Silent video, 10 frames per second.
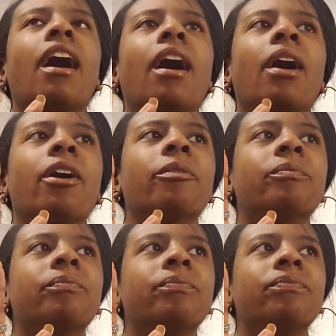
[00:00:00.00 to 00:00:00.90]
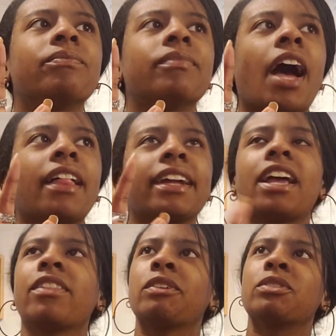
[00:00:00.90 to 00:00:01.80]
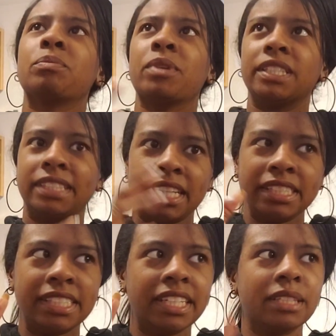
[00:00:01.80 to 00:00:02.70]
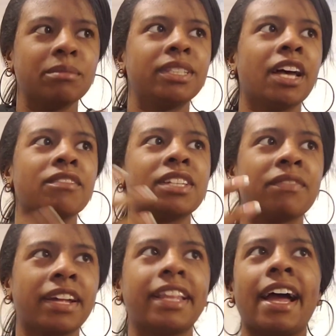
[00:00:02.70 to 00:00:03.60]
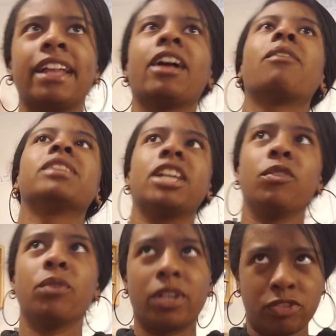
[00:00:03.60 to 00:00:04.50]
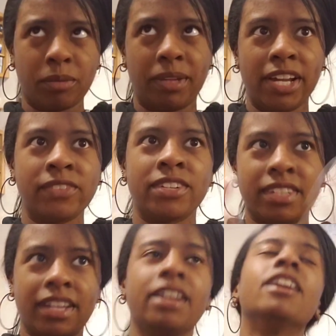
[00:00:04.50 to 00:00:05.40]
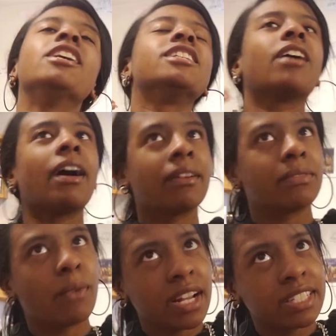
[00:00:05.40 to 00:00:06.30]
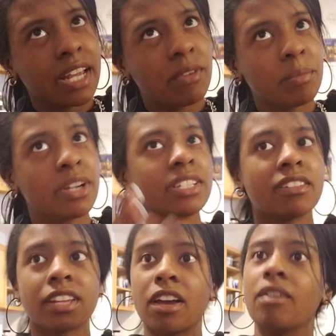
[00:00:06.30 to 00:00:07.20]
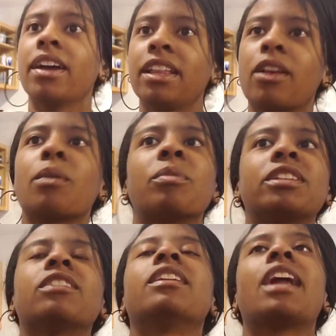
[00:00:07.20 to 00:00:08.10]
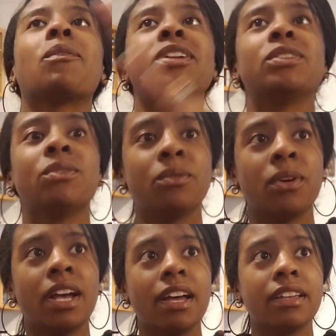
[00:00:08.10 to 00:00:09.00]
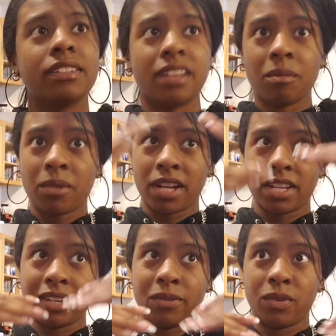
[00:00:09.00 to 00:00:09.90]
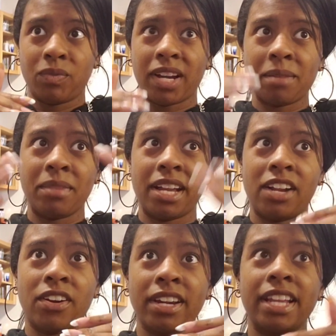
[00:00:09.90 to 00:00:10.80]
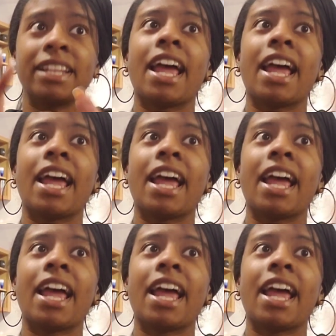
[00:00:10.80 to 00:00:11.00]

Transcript: I liked how they was presenting themselves and stuff like that, and I was extremely interested. So I watched that one person. I was like, okay, good. But so then I went to someone who was recommended underneath.